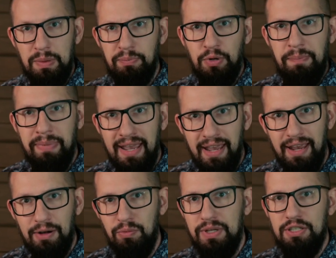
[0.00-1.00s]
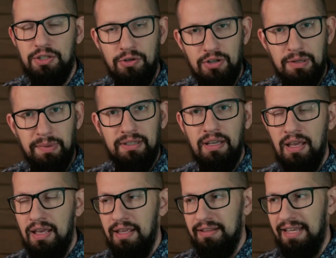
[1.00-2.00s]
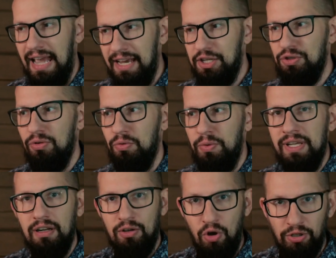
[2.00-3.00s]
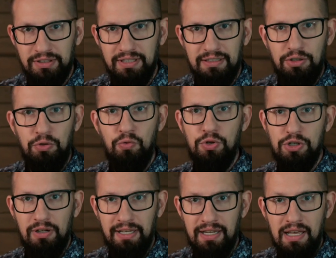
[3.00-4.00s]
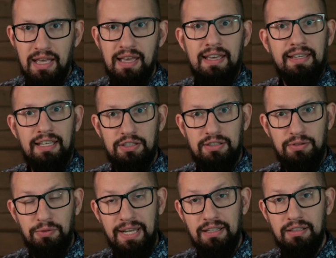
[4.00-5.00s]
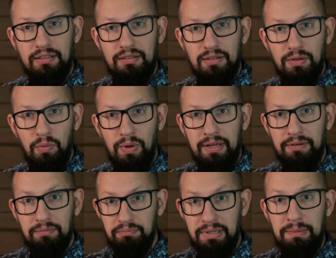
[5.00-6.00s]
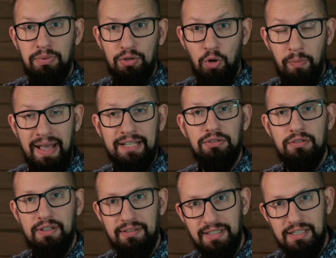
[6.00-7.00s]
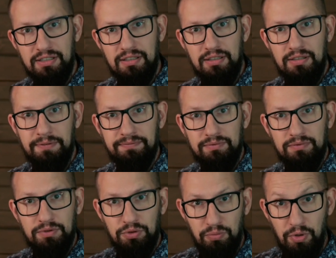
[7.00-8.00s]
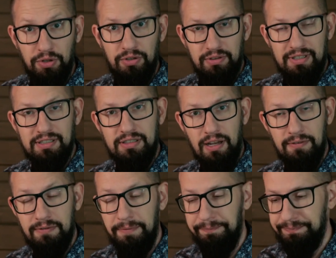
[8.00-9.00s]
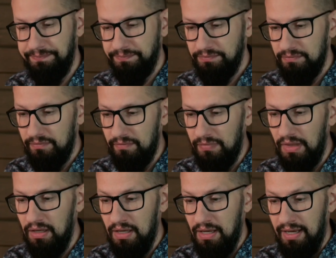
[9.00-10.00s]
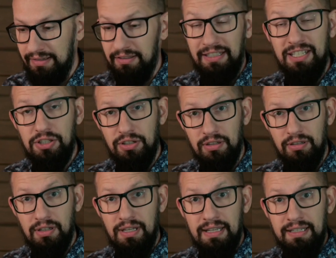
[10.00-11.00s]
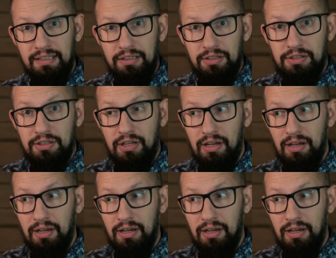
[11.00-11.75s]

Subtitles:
We prepare, we sync, but the actual real content usually gets created when people go back to their desks to work on this stuff. In addition, it is